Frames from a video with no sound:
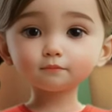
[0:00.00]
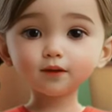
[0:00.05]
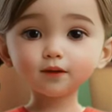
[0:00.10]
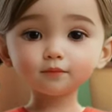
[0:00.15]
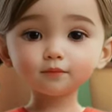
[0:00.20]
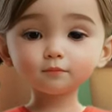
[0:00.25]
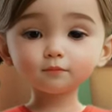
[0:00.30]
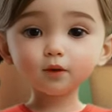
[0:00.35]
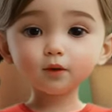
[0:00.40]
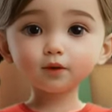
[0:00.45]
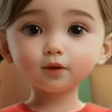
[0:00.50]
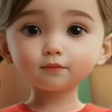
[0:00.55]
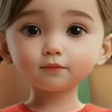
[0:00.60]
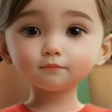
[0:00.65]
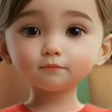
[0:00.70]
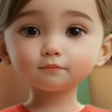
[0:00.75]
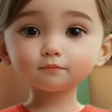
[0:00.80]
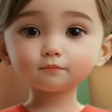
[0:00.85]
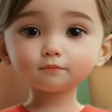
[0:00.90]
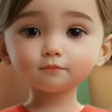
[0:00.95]
Essay.
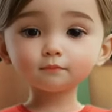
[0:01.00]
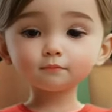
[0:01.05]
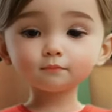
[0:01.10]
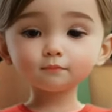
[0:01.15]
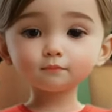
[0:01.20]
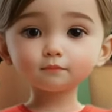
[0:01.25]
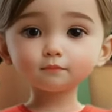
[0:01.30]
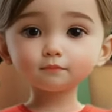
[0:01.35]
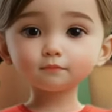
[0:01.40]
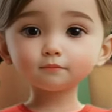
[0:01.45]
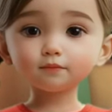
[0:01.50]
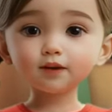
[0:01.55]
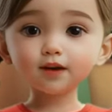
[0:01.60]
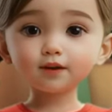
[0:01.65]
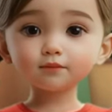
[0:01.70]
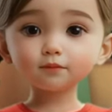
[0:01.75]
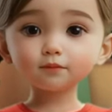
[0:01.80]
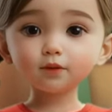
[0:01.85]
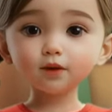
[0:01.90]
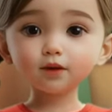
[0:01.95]

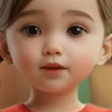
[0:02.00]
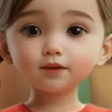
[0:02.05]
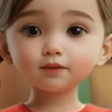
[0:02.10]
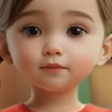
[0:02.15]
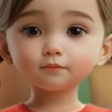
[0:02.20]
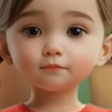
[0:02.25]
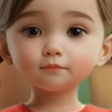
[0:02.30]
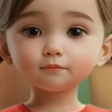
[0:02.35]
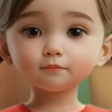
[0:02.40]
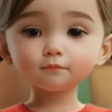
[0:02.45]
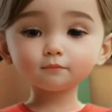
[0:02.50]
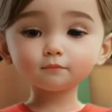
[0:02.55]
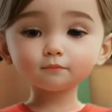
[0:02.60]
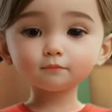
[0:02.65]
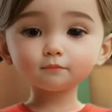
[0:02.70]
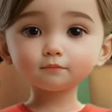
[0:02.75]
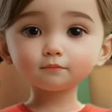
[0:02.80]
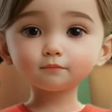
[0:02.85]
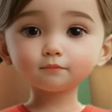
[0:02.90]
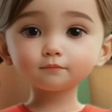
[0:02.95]
Essay.
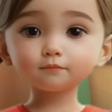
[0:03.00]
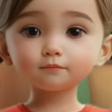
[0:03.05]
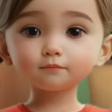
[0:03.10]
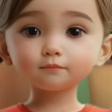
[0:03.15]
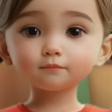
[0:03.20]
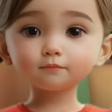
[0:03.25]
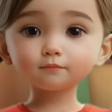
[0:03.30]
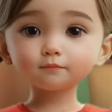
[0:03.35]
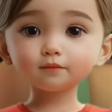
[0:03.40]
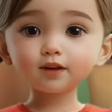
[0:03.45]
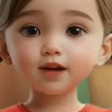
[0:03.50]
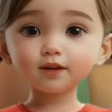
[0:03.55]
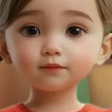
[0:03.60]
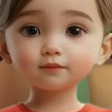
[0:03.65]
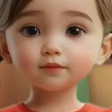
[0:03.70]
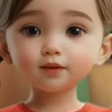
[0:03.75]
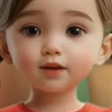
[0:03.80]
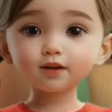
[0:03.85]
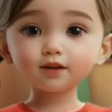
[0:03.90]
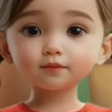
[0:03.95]

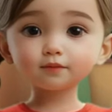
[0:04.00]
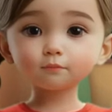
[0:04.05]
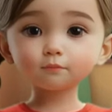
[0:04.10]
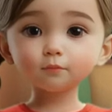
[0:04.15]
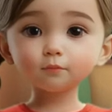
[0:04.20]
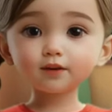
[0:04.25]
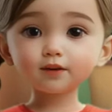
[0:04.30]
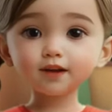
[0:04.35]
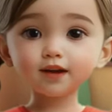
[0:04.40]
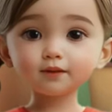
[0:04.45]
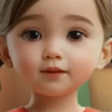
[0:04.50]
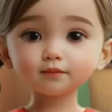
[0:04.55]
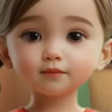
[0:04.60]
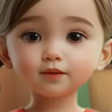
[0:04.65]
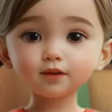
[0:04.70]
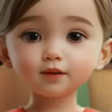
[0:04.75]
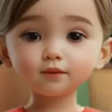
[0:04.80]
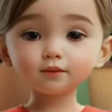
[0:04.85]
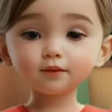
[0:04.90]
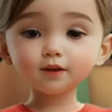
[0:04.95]
Essay is
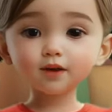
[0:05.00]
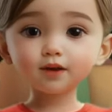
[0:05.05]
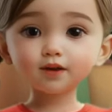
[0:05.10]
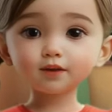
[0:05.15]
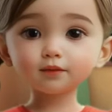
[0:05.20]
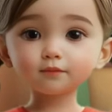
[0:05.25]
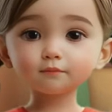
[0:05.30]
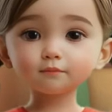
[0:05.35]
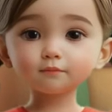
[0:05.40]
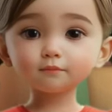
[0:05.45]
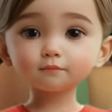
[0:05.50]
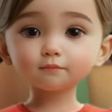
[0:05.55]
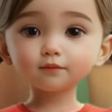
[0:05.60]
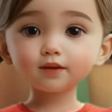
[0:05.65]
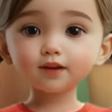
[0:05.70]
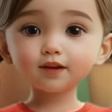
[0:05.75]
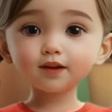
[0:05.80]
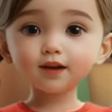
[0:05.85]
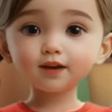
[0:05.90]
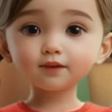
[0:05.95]
pronounced as a.
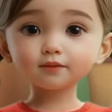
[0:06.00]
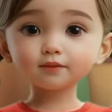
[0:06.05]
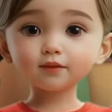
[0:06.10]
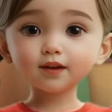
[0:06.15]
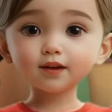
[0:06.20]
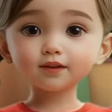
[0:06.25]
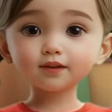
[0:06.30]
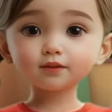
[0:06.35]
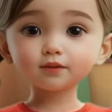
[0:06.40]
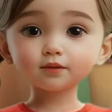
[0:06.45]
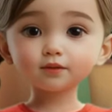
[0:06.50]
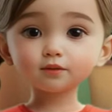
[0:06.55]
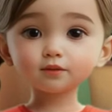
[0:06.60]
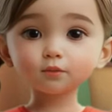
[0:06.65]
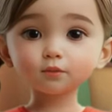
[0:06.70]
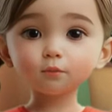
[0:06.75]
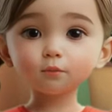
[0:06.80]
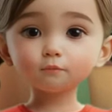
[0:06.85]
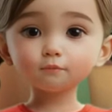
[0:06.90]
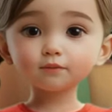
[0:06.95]
An essay is a
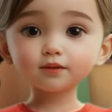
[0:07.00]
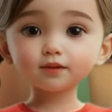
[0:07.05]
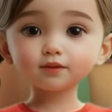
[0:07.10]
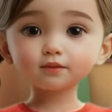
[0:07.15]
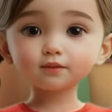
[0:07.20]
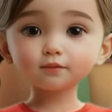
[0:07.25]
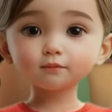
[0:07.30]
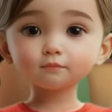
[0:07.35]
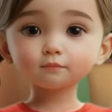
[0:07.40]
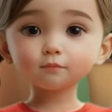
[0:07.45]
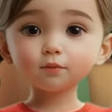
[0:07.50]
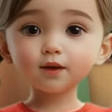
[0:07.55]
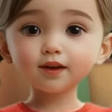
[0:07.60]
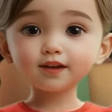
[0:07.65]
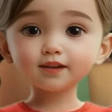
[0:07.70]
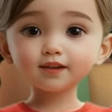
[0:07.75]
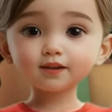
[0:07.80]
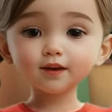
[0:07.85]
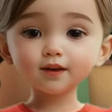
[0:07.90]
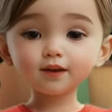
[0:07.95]
short piece of
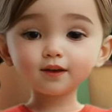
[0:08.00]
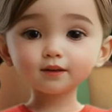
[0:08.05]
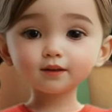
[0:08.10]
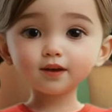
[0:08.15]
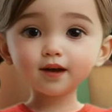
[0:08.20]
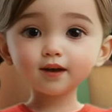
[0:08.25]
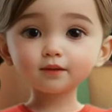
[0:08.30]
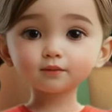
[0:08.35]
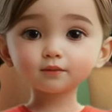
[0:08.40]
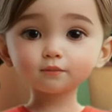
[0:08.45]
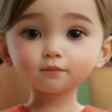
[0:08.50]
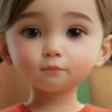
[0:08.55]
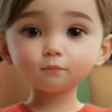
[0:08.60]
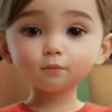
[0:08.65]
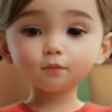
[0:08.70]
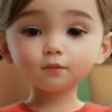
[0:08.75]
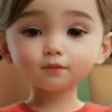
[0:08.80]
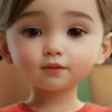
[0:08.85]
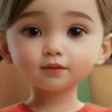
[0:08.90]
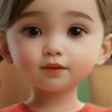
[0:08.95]
writing that tells a
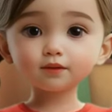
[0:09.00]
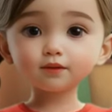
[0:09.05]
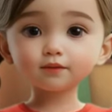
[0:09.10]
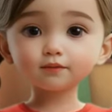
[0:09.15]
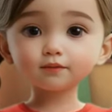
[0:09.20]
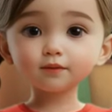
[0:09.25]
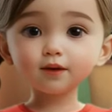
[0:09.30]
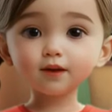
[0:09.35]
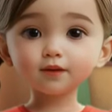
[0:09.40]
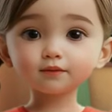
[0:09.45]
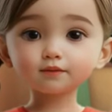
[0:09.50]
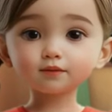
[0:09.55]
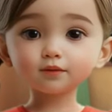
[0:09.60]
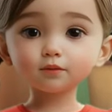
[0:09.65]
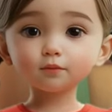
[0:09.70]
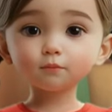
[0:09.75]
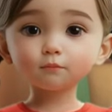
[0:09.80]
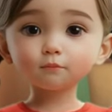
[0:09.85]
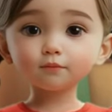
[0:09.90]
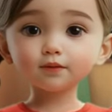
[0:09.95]
person's thoughts
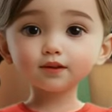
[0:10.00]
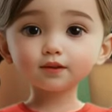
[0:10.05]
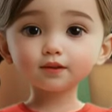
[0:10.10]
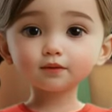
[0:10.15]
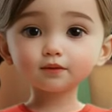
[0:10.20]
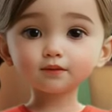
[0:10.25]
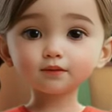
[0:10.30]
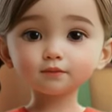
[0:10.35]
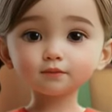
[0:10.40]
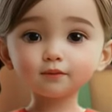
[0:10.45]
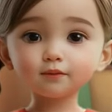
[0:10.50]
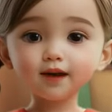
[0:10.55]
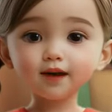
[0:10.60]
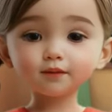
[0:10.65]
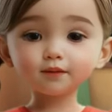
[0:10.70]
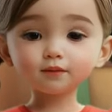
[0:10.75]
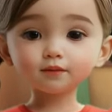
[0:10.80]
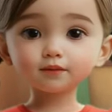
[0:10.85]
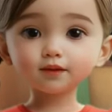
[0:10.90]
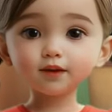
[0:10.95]
or opinions
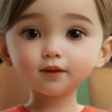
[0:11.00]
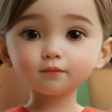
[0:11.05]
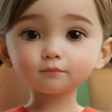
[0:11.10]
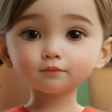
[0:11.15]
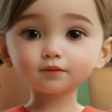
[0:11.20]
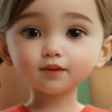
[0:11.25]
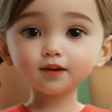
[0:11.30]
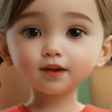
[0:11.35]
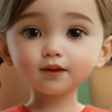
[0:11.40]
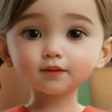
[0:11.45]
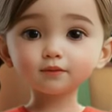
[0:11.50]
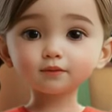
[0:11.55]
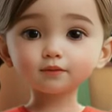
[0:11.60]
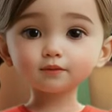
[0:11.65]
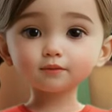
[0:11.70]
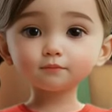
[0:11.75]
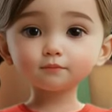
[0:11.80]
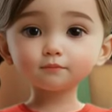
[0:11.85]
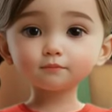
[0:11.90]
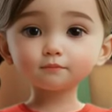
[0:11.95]
about a
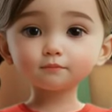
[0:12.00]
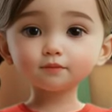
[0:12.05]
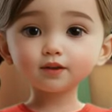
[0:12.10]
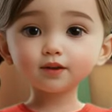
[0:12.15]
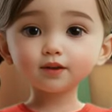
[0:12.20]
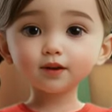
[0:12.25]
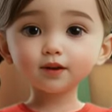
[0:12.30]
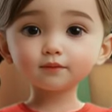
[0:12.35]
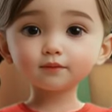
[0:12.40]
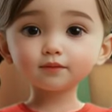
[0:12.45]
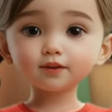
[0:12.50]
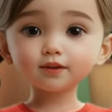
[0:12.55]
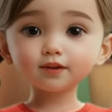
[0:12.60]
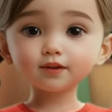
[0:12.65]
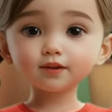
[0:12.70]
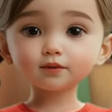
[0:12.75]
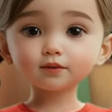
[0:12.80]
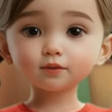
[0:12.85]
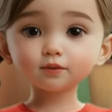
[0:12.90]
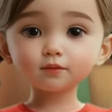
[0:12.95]
subject. It has an
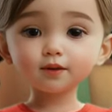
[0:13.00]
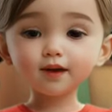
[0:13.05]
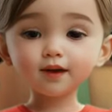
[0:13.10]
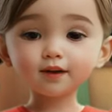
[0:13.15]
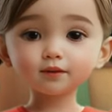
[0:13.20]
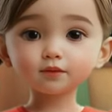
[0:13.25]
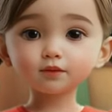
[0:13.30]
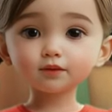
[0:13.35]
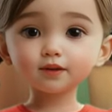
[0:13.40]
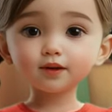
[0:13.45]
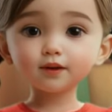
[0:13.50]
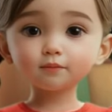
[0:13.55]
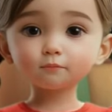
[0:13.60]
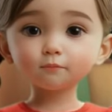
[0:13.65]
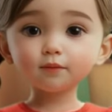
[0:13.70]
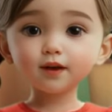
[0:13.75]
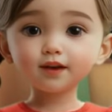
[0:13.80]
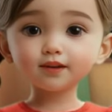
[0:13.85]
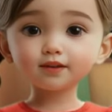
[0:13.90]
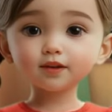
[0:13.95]
introduction, a
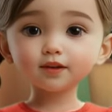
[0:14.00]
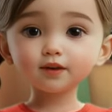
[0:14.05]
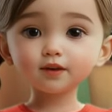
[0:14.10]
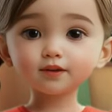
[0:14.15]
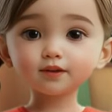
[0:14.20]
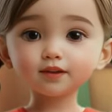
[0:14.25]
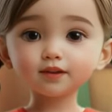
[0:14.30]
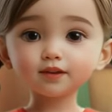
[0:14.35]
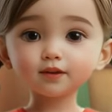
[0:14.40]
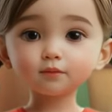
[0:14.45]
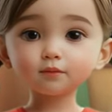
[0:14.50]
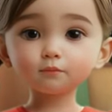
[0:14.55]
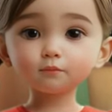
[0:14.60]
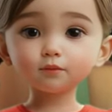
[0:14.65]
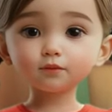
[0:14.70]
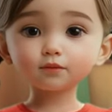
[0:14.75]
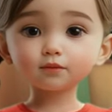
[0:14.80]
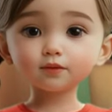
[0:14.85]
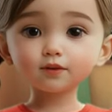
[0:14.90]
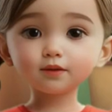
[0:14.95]
body, and a
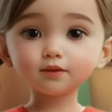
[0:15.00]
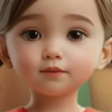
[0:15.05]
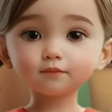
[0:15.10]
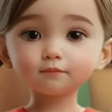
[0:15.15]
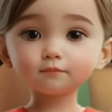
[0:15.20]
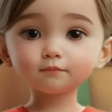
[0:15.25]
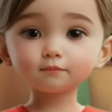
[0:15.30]
conclusion.